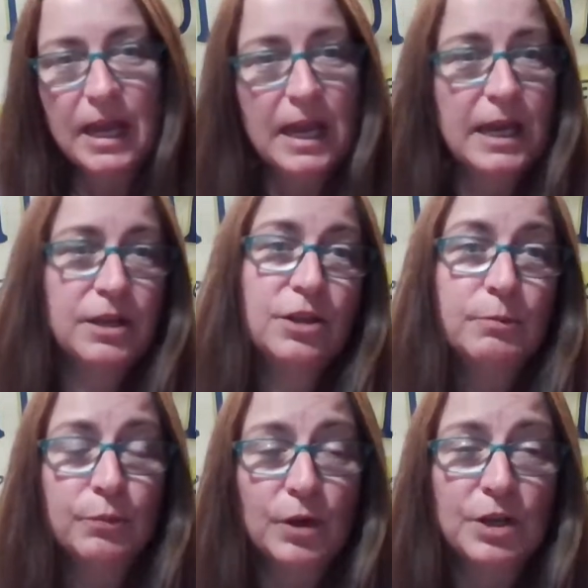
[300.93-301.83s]
and
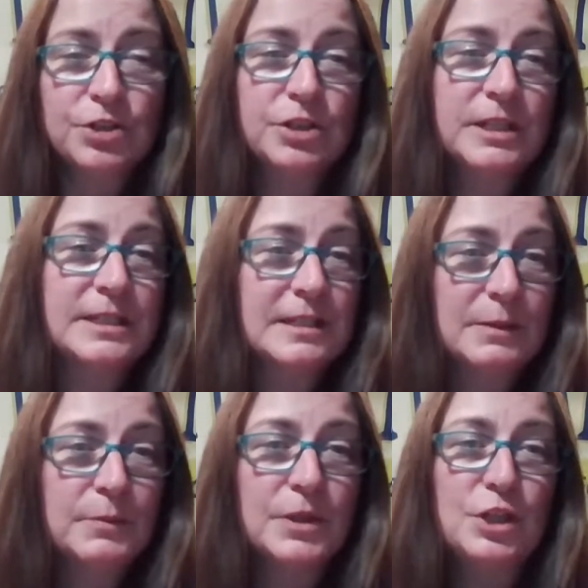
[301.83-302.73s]
the brush, the
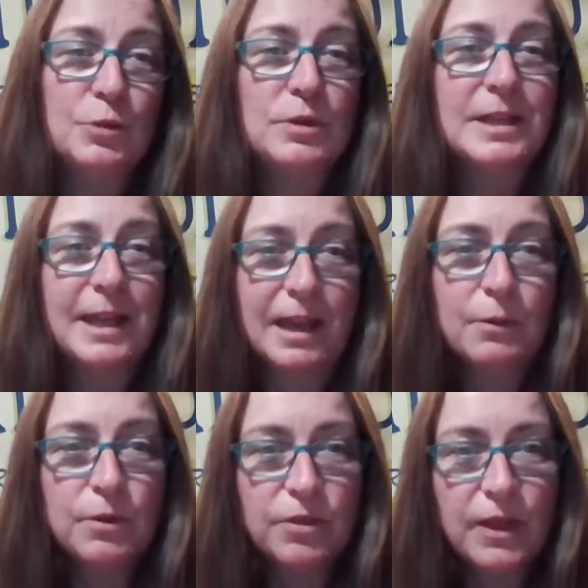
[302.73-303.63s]
slip that you will get
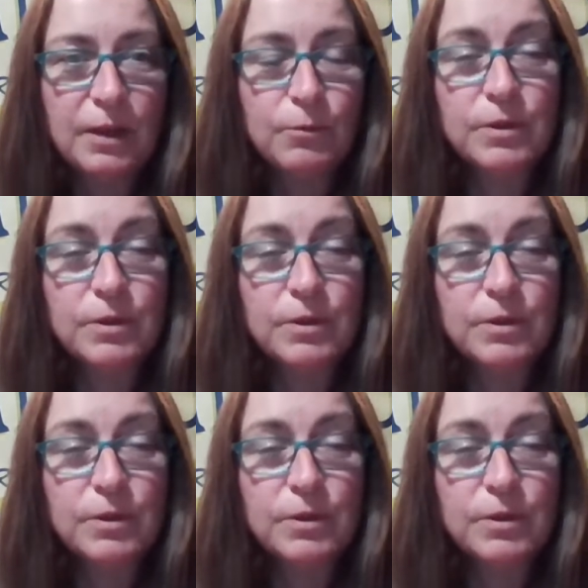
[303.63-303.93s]
with that